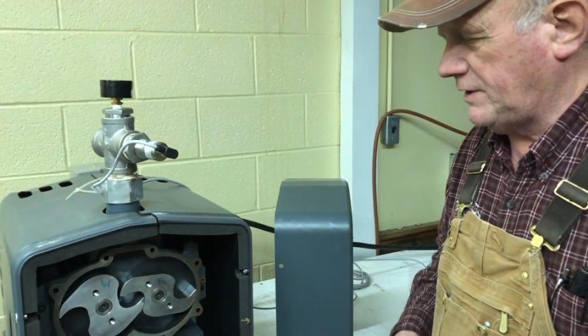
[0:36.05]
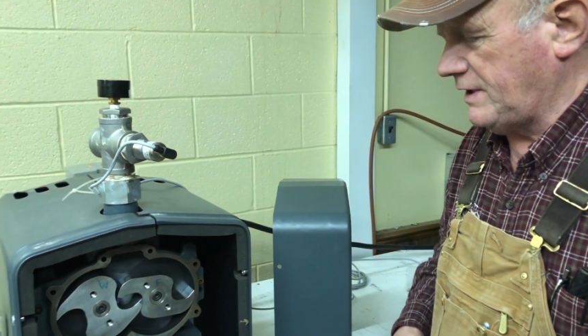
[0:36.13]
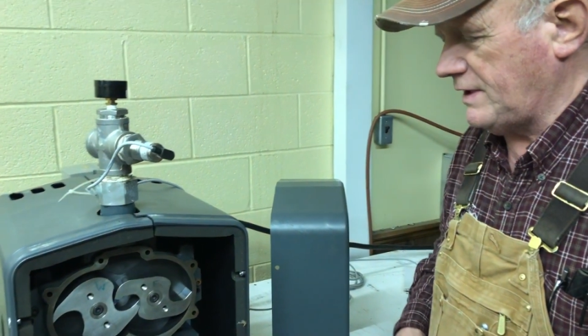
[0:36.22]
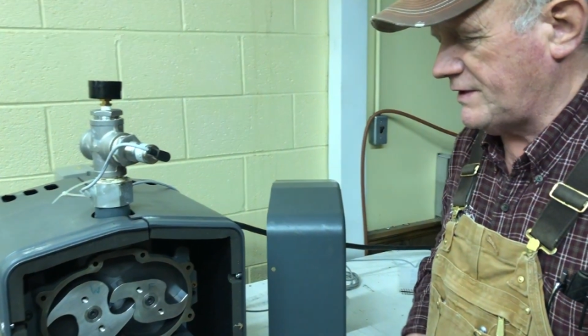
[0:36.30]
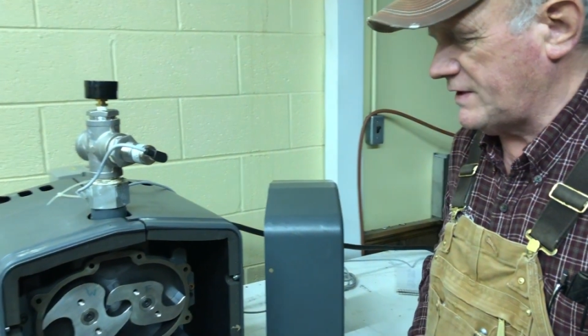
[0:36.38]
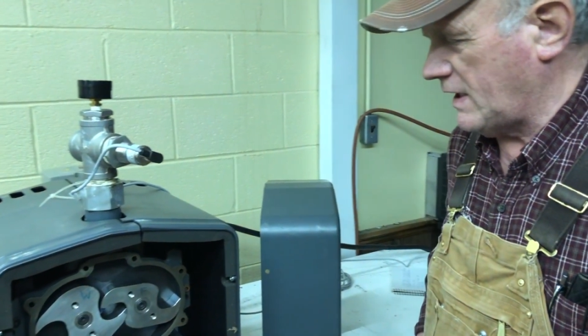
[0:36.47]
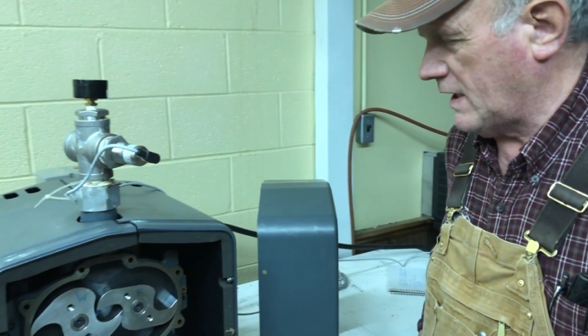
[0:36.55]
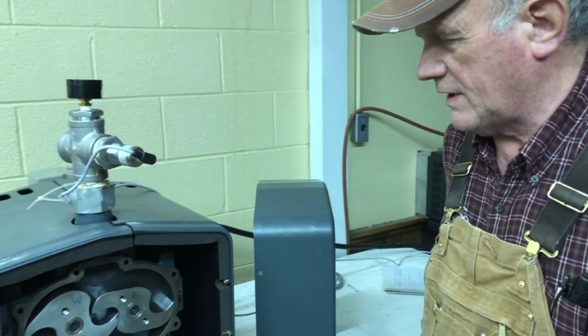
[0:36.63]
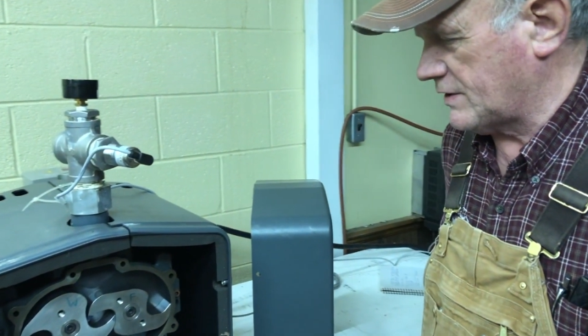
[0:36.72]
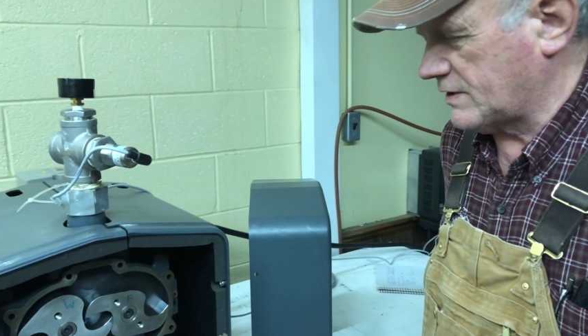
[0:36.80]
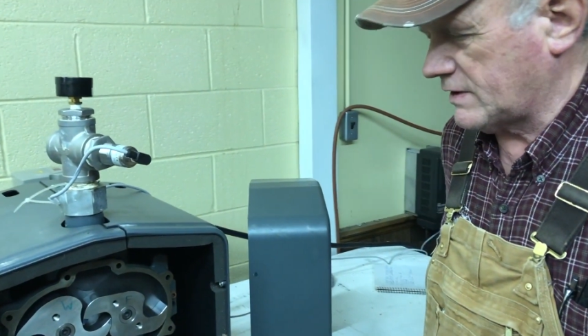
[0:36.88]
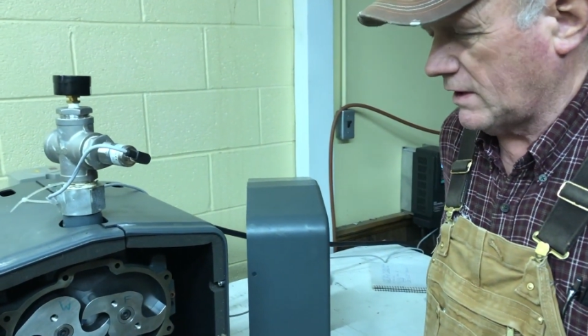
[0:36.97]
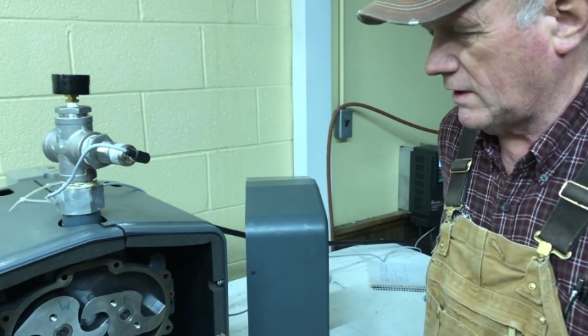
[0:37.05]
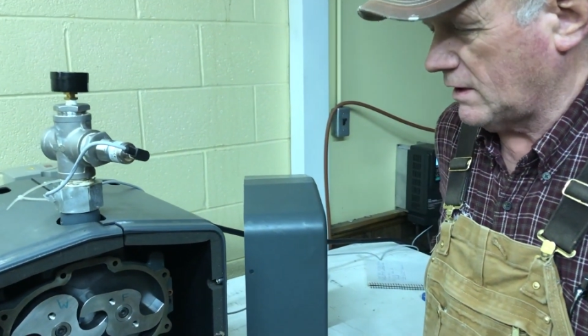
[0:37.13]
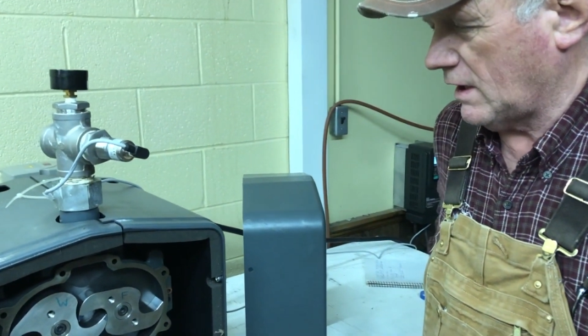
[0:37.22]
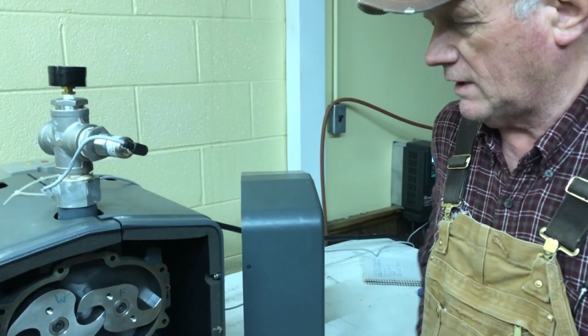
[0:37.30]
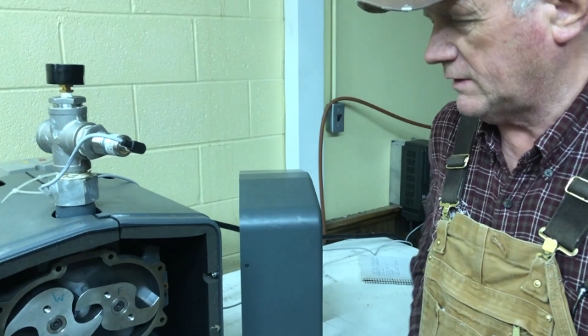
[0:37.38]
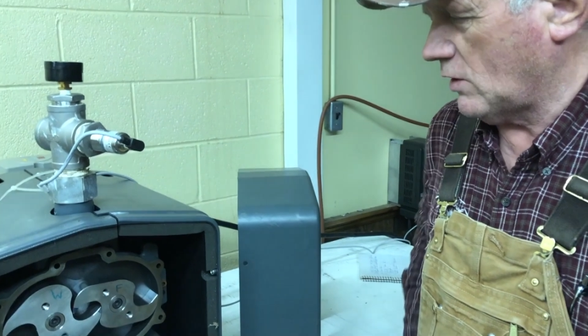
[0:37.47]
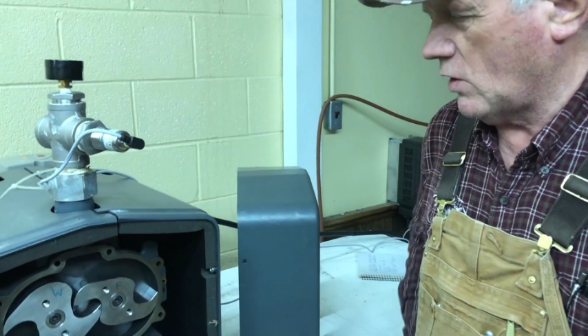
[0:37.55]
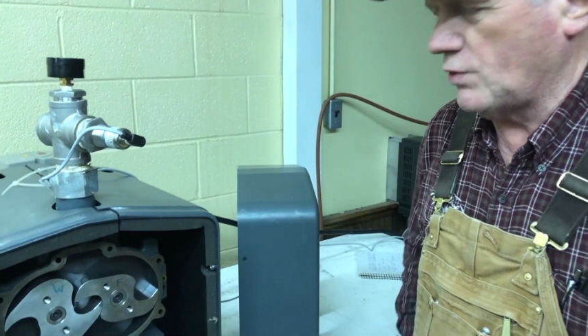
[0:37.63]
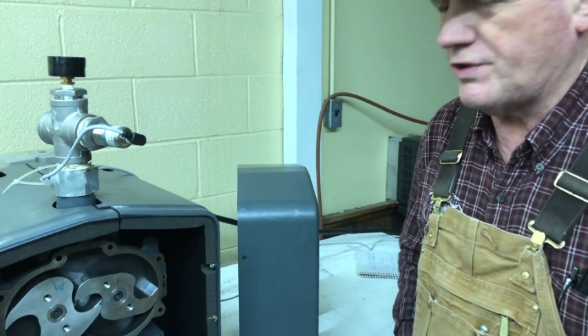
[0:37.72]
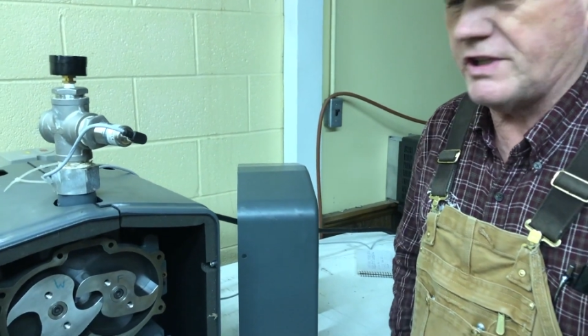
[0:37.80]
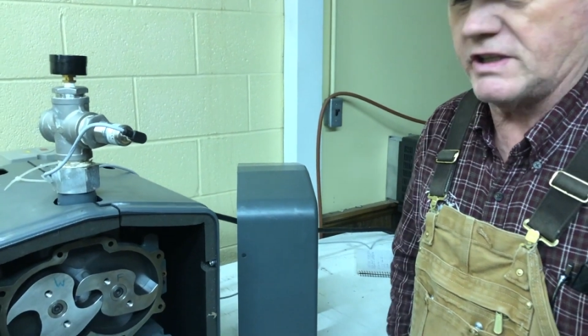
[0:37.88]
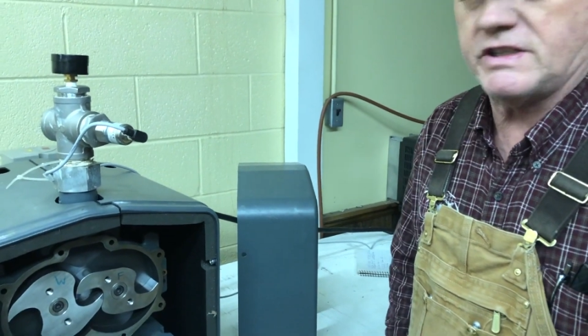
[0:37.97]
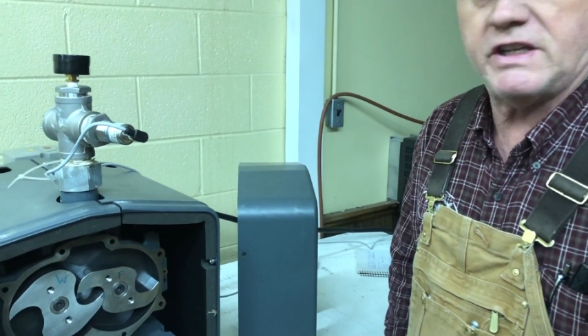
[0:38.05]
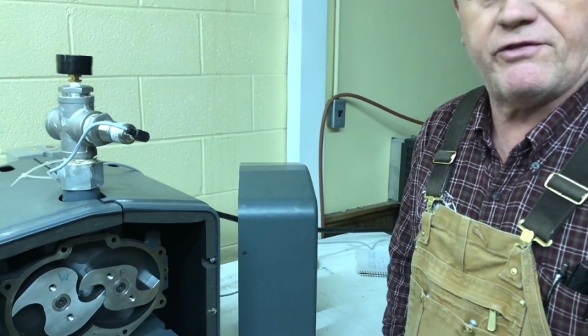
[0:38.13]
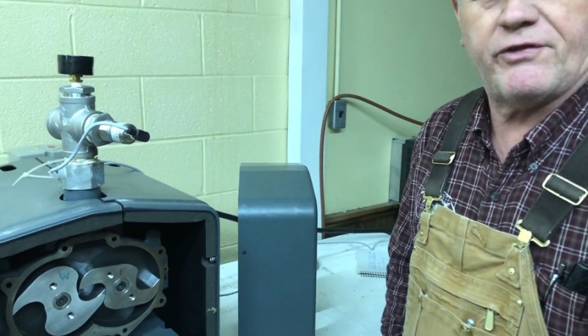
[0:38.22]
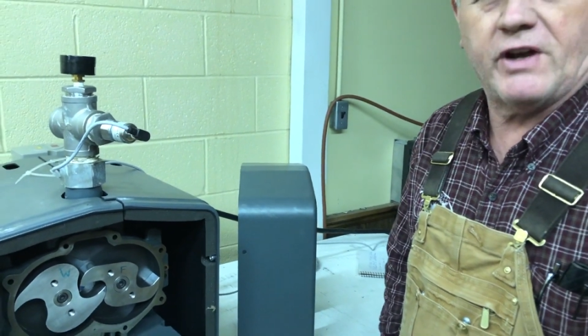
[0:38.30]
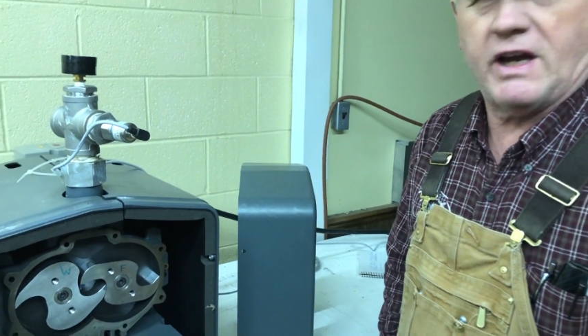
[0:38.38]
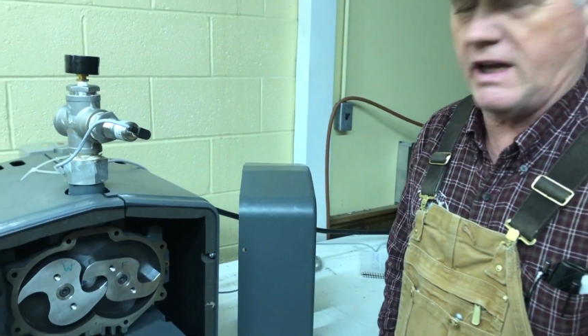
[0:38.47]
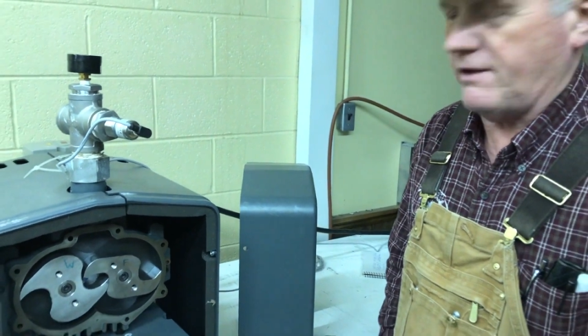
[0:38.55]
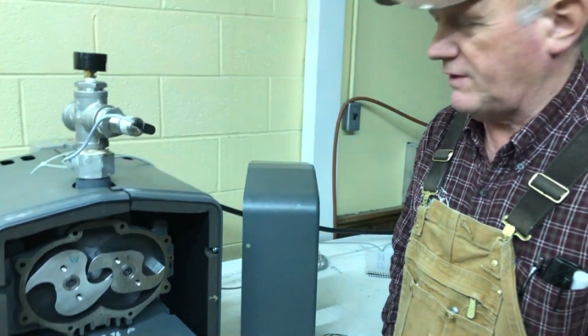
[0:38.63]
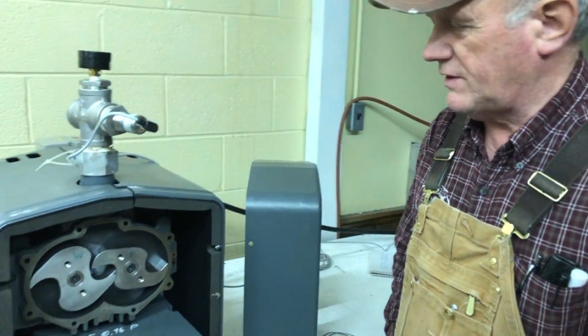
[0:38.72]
DZS 065.